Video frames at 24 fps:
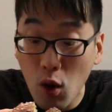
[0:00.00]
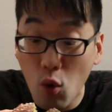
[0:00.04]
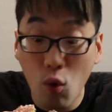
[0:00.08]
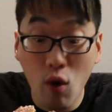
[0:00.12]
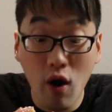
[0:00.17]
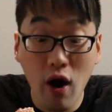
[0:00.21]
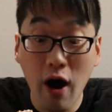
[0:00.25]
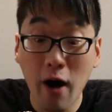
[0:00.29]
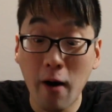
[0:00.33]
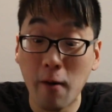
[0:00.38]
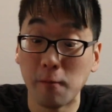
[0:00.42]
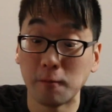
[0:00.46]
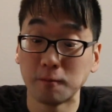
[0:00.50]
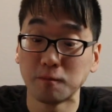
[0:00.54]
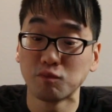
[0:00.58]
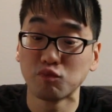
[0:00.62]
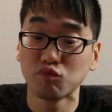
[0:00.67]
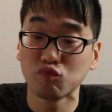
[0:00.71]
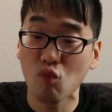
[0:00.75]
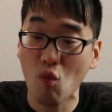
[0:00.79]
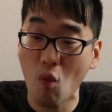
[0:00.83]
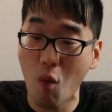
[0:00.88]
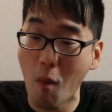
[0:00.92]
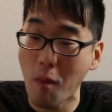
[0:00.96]
Wow.
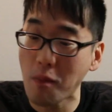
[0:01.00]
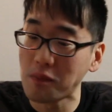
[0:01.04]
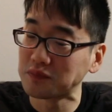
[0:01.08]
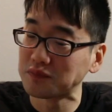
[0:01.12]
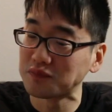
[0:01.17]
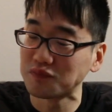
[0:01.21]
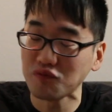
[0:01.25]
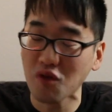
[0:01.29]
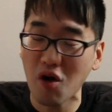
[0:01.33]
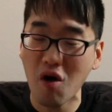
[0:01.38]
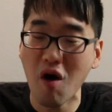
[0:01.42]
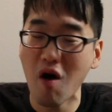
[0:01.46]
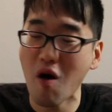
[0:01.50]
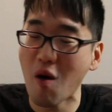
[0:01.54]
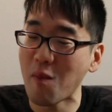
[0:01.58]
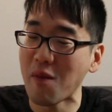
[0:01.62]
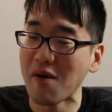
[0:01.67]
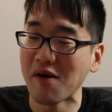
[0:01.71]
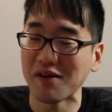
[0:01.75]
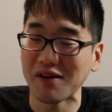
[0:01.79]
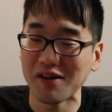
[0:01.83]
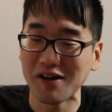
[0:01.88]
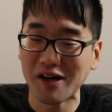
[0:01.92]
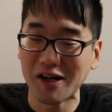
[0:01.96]
Oh
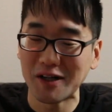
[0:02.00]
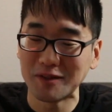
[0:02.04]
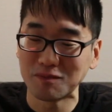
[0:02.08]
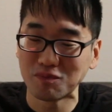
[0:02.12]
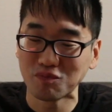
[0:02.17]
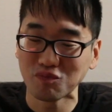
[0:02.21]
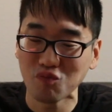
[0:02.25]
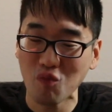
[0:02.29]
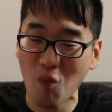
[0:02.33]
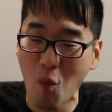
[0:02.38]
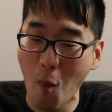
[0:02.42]
my god.